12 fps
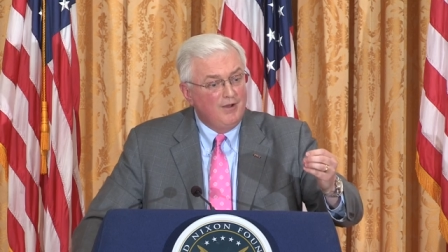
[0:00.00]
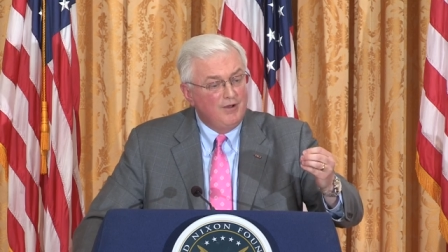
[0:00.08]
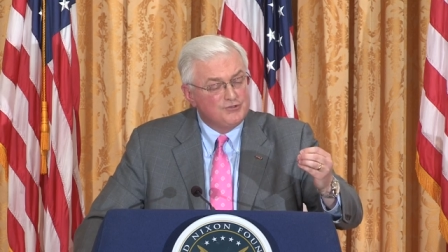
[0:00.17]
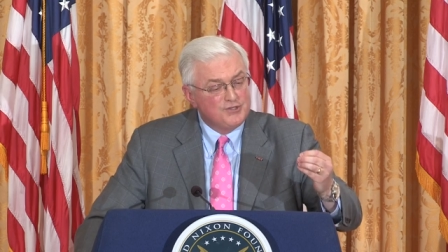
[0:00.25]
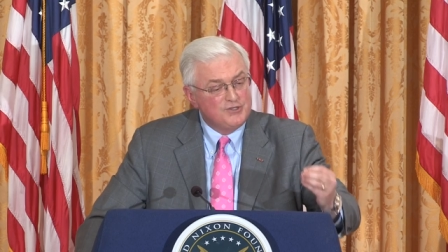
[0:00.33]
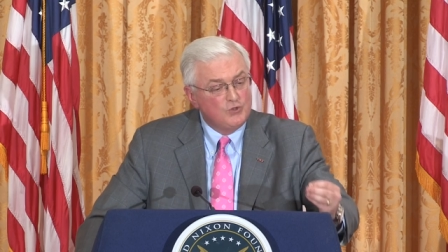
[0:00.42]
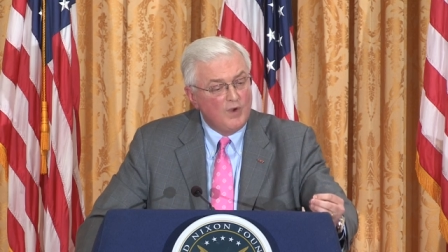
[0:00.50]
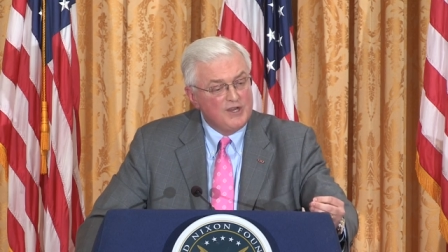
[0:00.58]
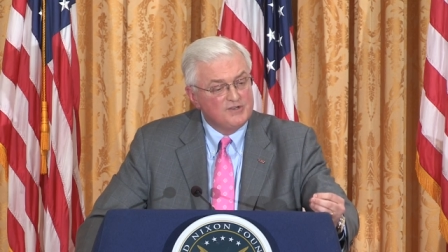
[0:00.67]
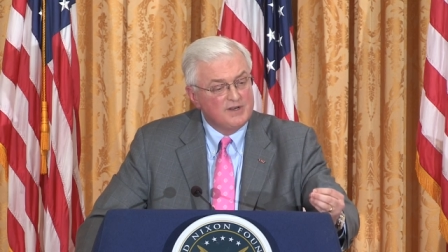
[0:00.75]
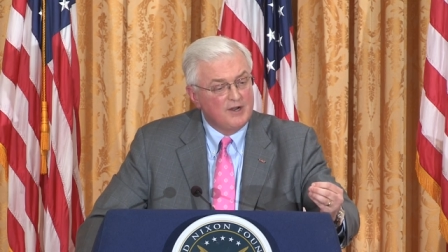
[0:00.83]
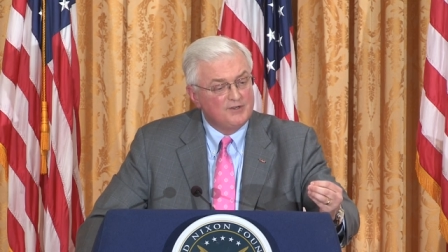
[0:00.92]
a
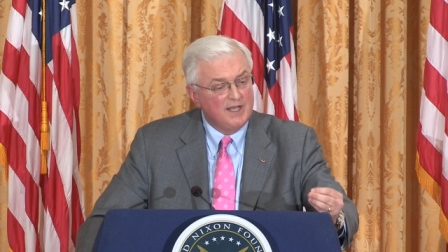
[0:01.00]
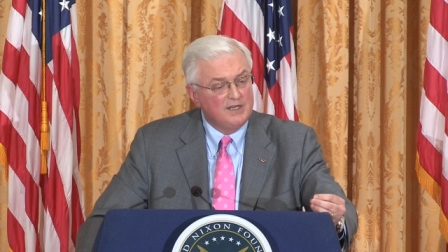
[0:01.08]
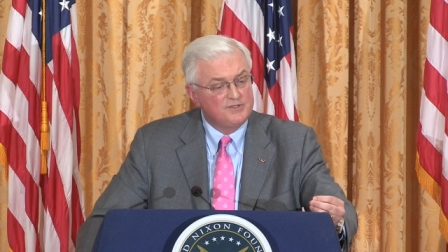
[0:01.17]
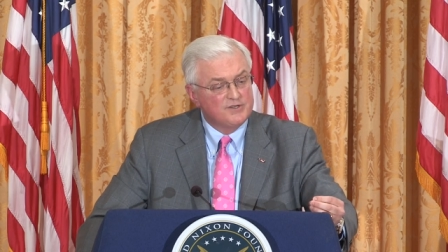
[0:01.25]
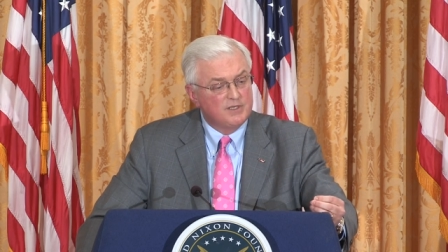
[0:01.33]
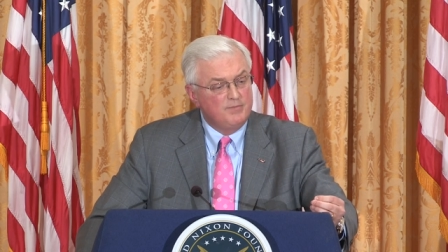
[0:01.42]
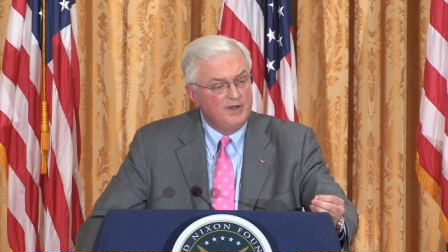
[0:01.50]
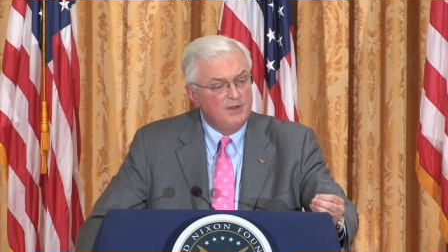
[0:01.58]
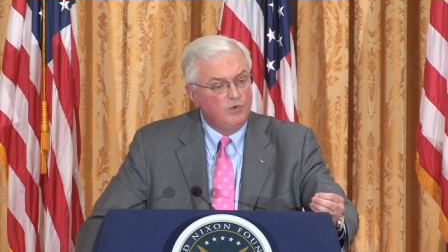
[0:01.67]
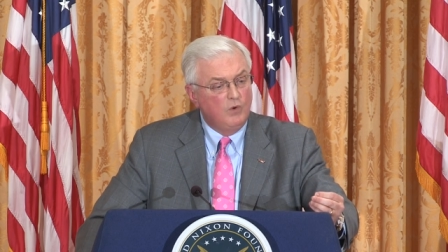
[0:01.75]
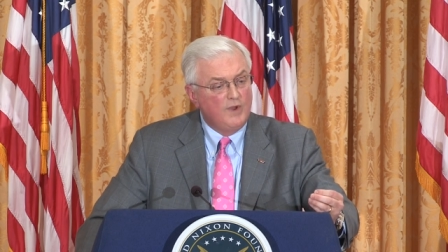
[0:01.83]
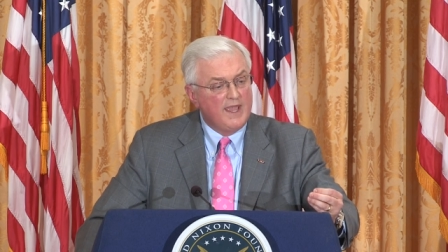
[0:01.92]
situation in our intelligence community
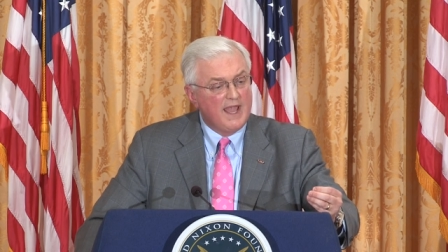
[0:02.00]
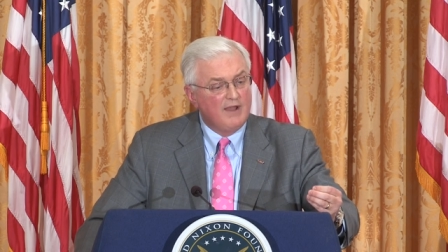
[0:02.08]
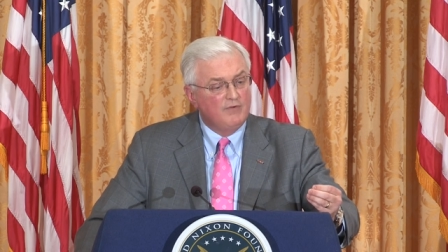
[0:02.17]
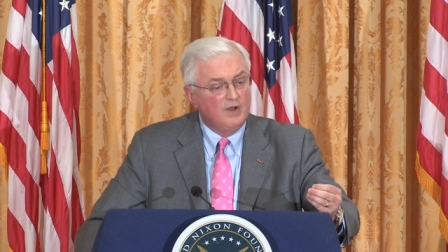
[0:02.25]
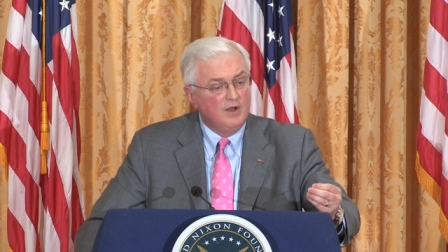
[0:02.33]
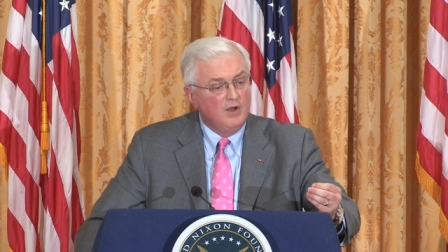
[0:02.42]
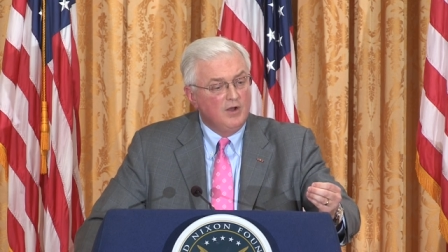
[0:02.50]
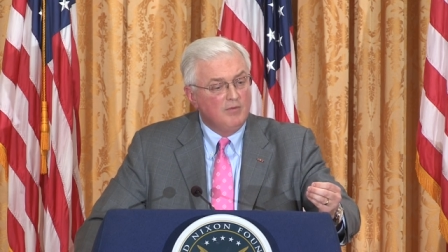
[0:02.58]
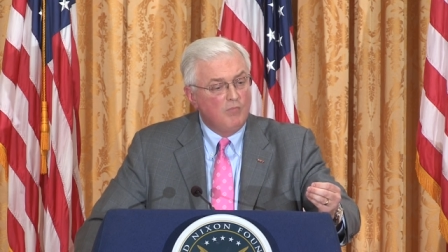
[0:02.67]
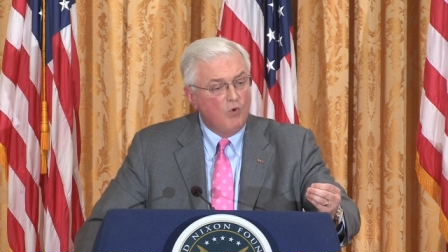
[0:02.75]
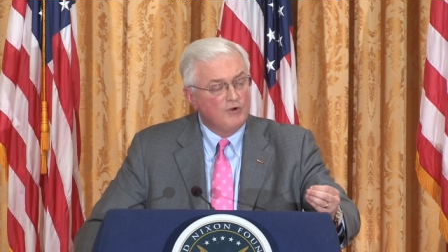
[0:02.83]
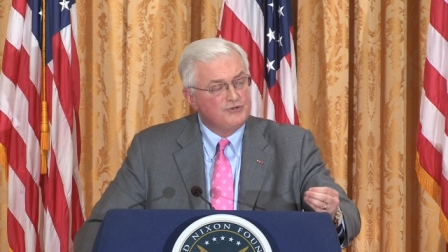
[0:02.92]
where we have
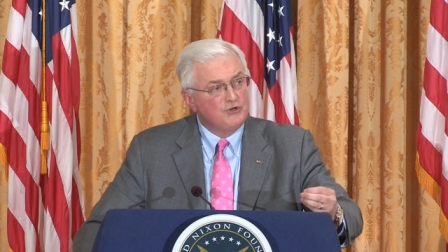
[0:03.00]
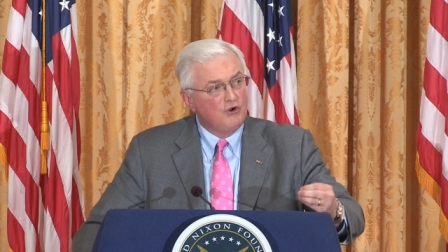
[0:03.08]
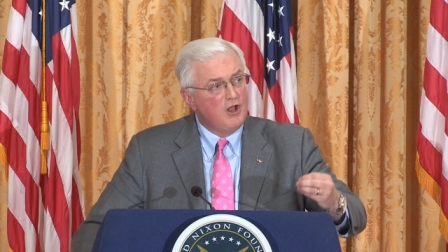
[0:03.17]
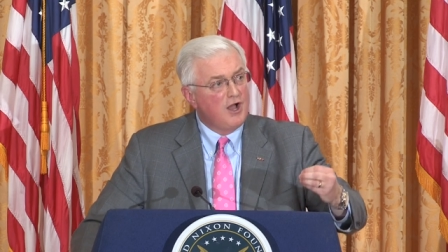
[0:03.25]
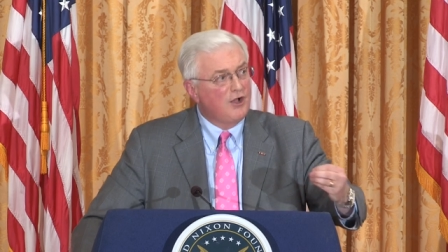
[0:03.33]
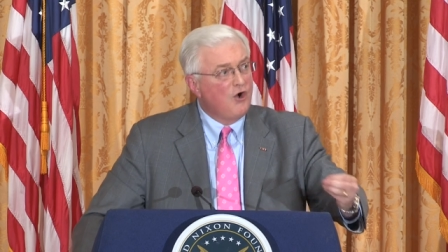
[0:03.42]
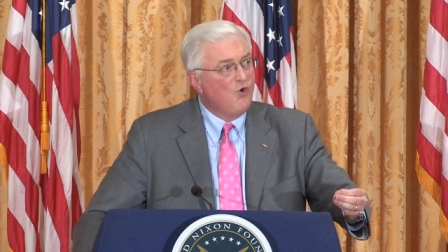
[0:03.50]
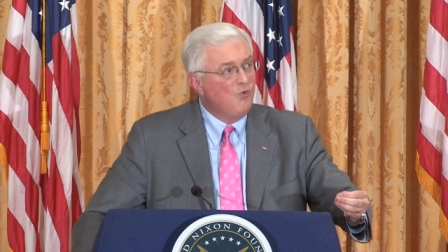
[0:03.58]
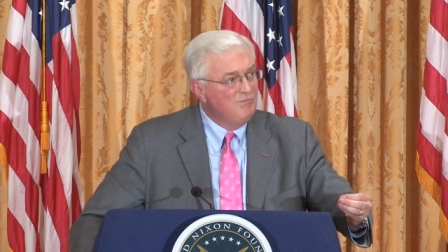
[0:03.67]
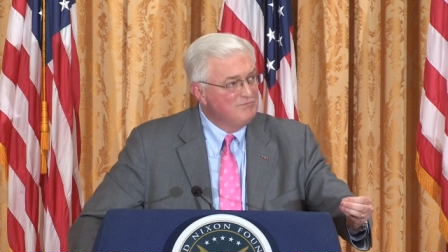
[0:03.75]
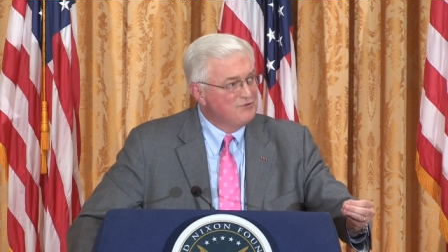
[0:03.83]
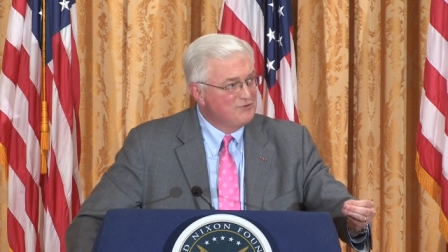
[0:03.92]
more Sherlock
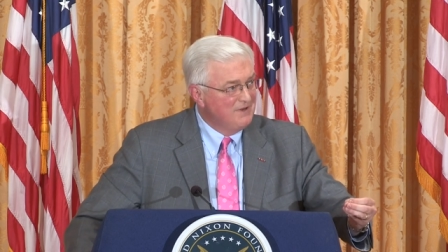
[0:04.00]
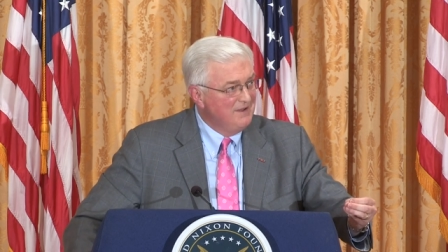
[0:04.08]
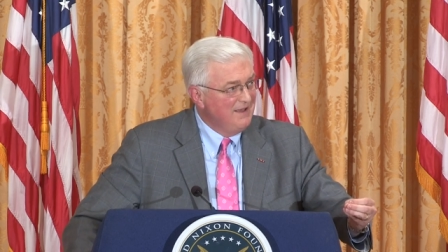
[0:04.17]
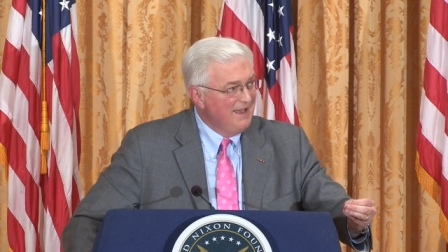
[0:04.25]
Holmes